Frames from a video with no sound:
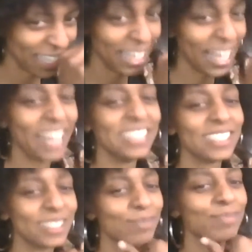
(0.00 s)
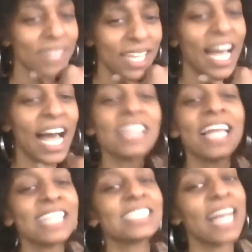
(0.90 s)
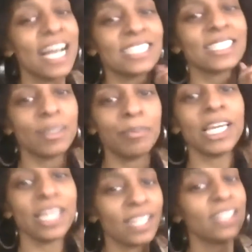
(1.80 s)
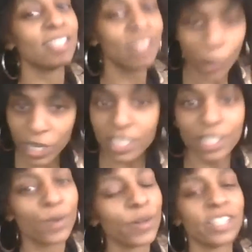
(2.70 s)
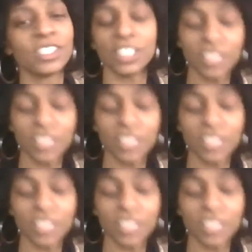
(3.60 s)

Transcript: it was. I I like Sansa being Queen of the North. She